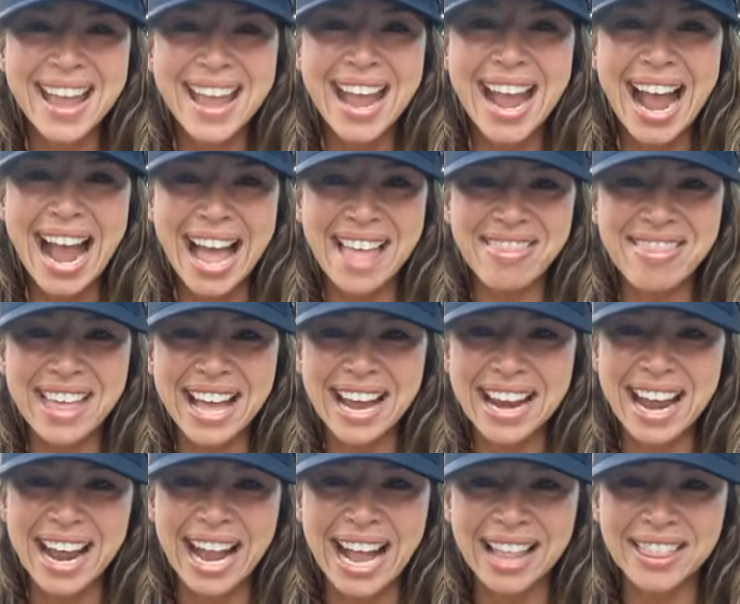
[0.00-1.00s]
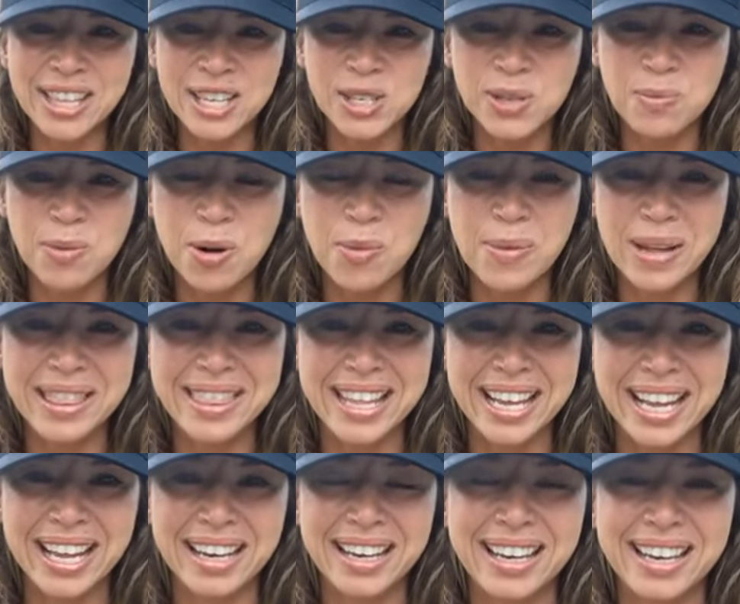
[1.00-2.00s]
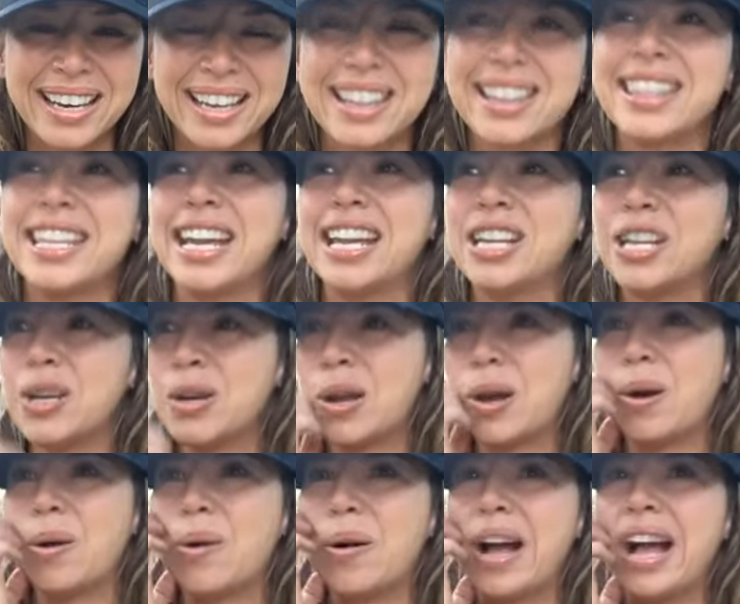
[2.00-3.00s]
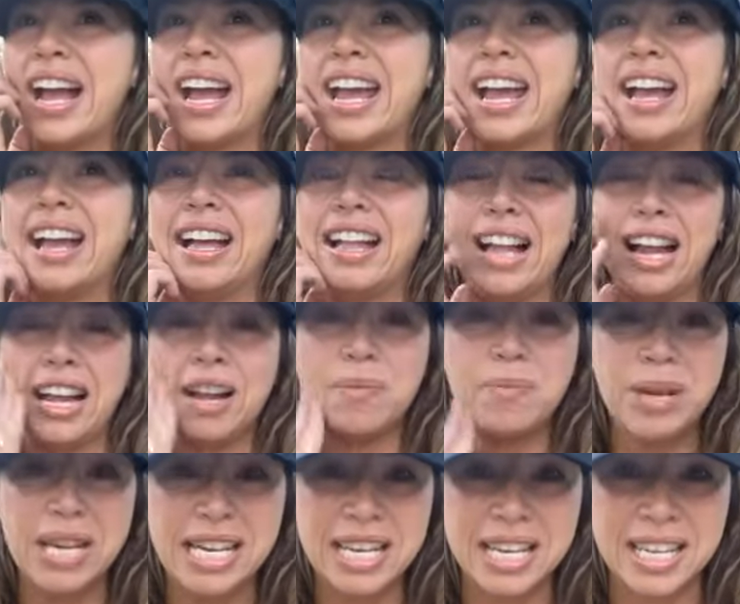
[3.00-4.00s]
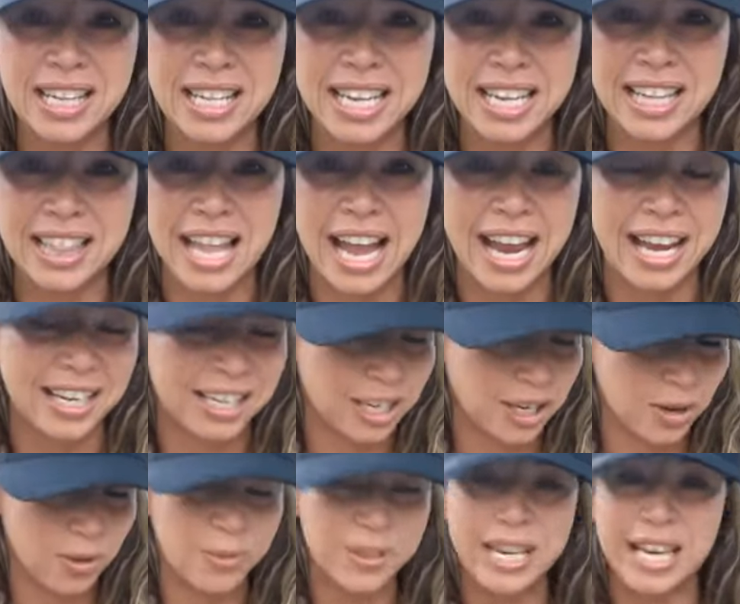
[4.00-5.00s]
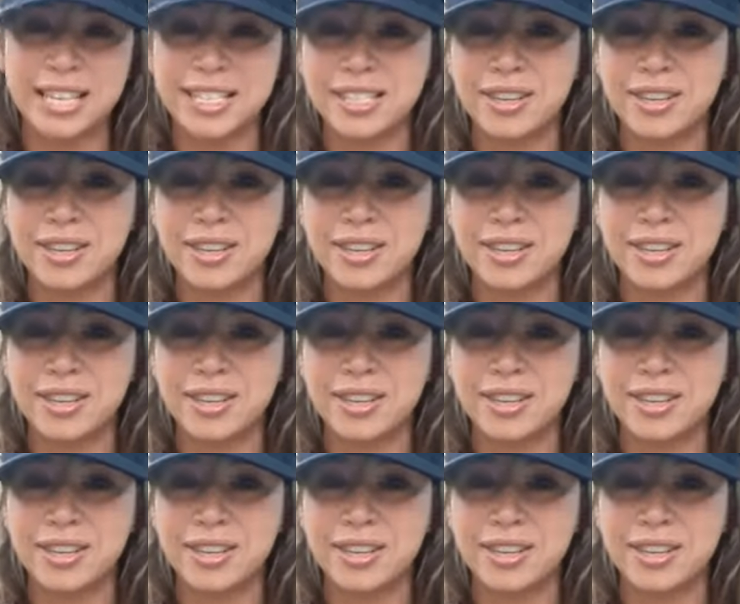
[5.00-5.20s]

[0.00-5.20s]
and then I had this moment that you know, I immediately like, you know, texted